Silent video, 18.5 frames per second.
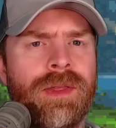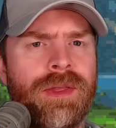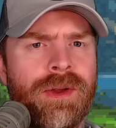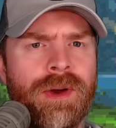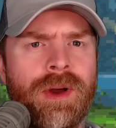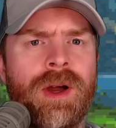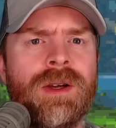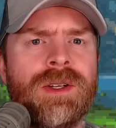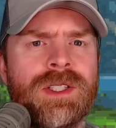
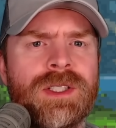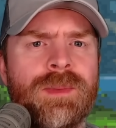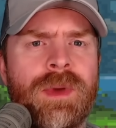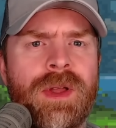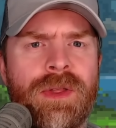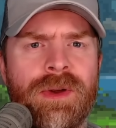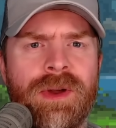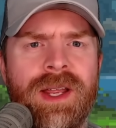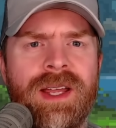There are some
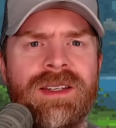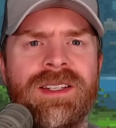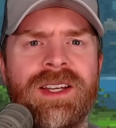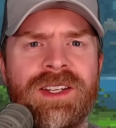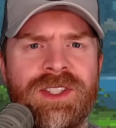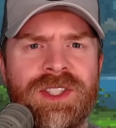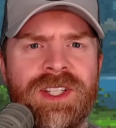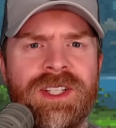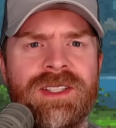other
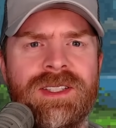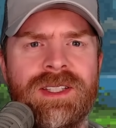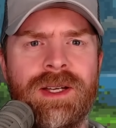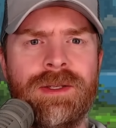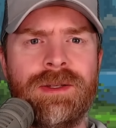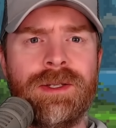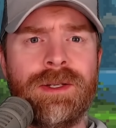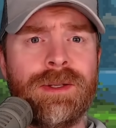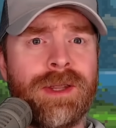anti-cheats
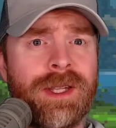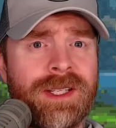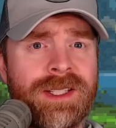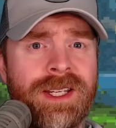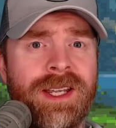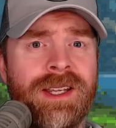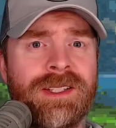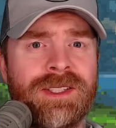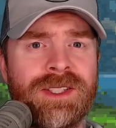out there that
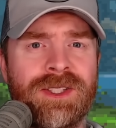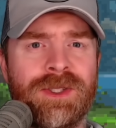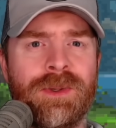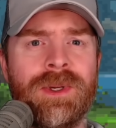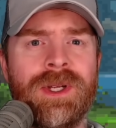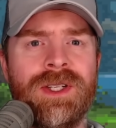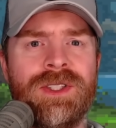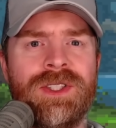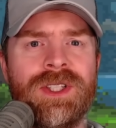take
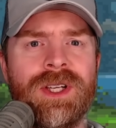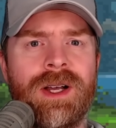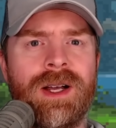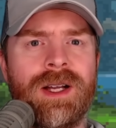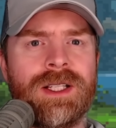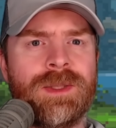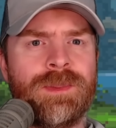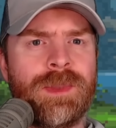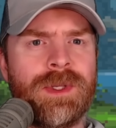screenshots,